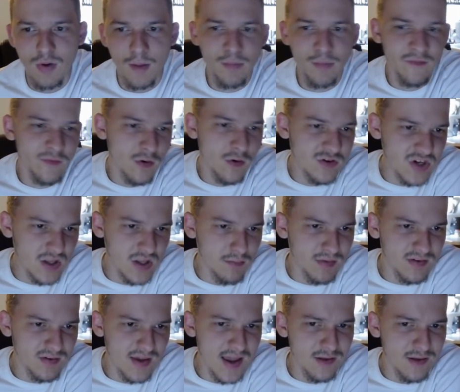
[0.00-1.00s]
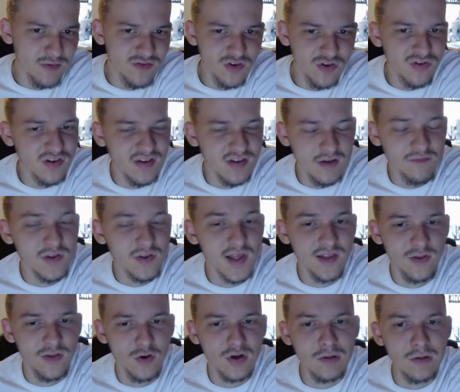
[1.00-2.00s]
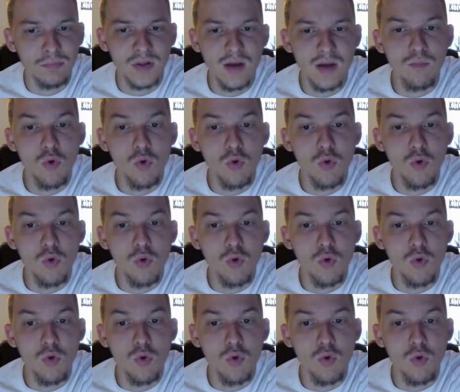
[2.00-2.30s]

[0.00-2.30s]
I prefer Jalen McDaniels just because I feel like they're going to play